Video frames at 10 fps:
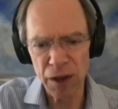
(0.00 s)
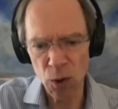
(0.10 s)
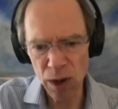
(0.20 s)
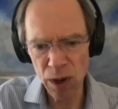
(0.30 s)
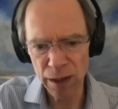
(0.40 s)
you
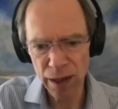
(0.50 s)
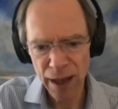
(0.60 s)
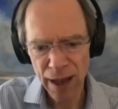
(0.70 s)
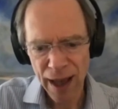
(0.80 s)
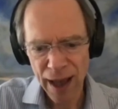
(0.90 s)
want
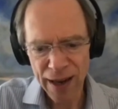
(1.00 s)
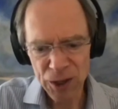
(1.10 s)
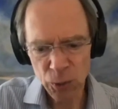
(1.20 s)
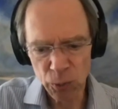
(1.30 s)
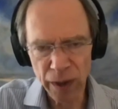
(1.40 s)
and
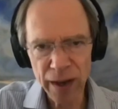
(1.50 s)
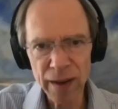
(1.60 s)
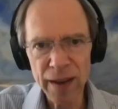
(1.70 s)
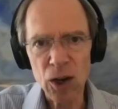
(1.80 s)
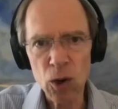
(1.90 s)
it's
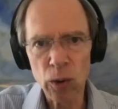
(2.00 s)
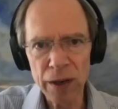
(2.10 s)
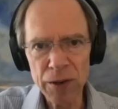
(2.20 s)
really a cool